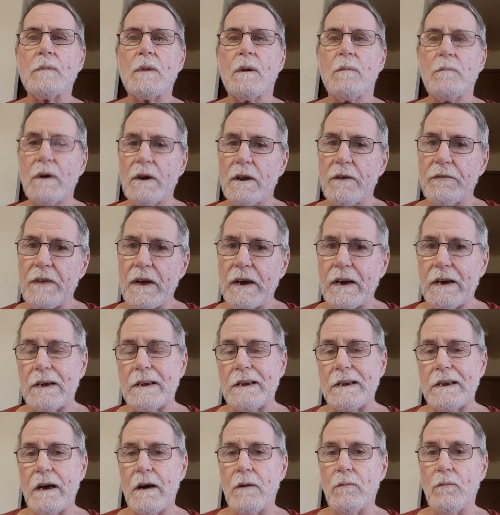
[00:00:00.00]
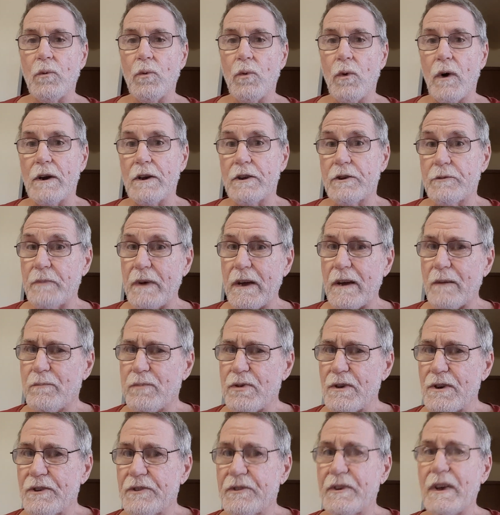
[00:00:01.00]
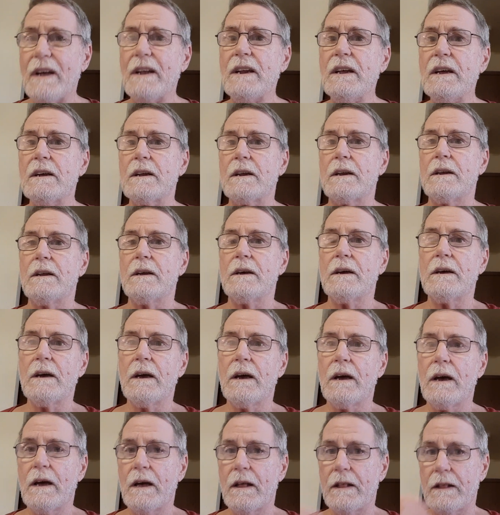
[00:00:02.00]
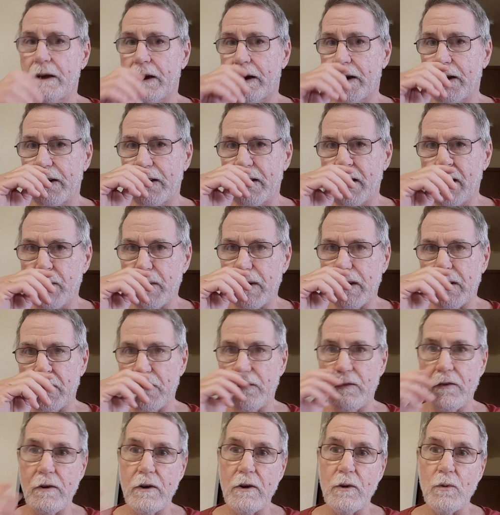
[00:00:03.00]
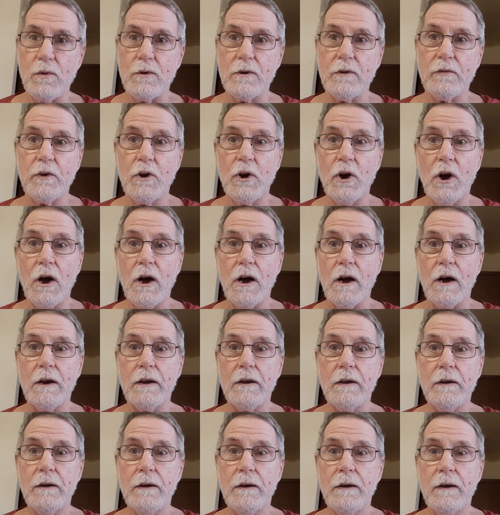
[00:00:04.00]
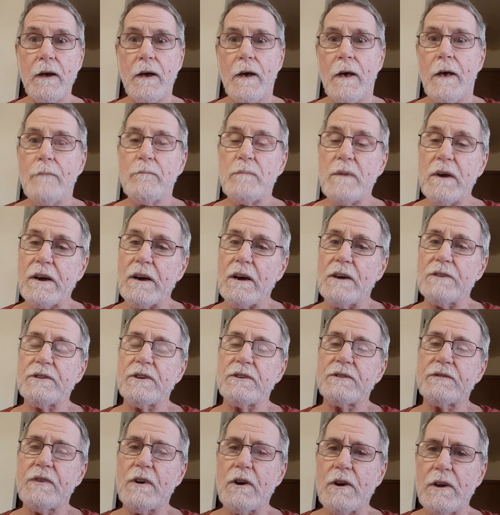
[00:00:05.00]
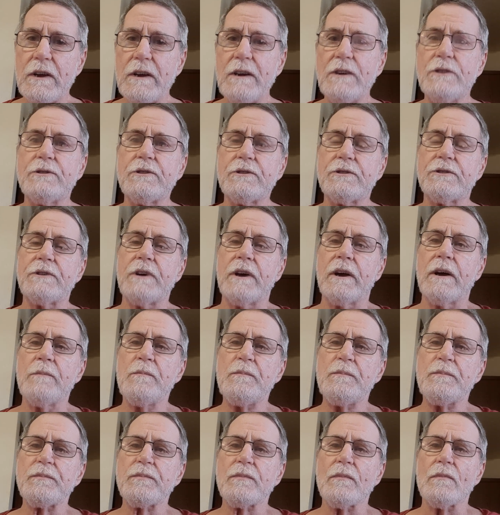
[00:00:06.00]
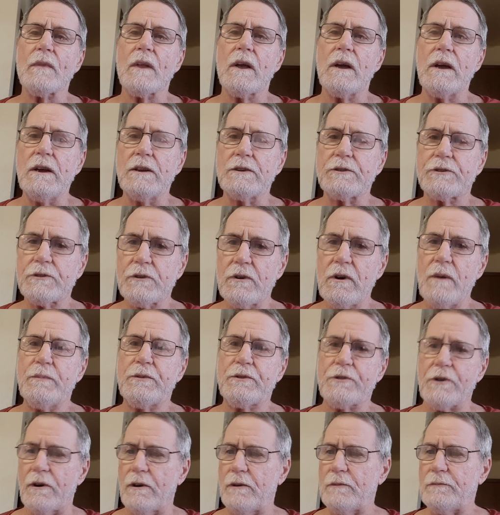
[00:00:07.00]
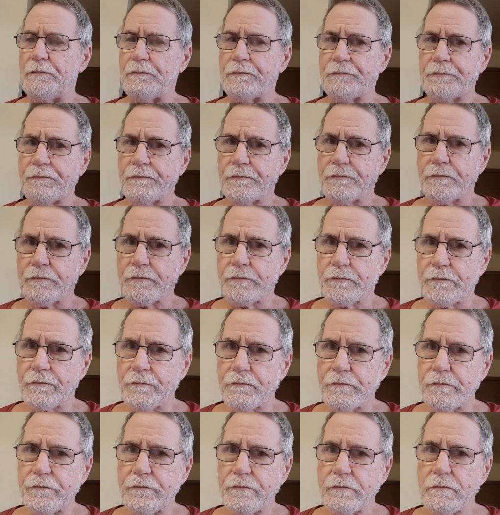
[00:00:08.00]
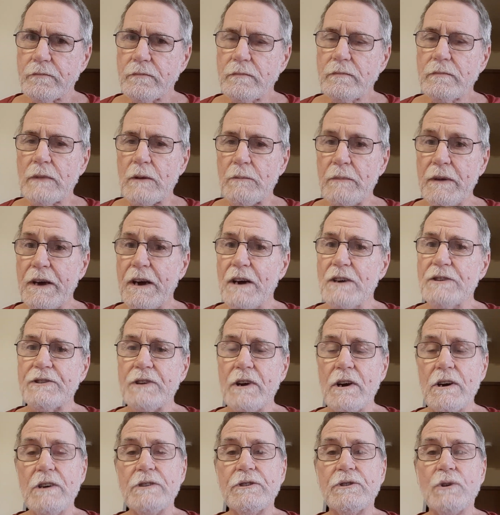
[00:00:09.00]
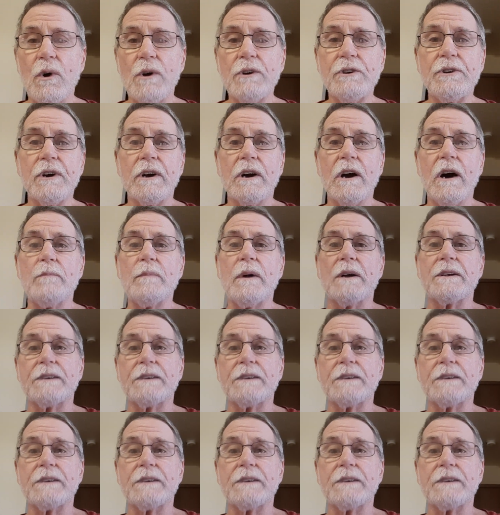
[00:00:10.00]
But if they condemn what is being presented, they're condemning the very Word of God. Because it's very interesting in Scripture, because there is going to come a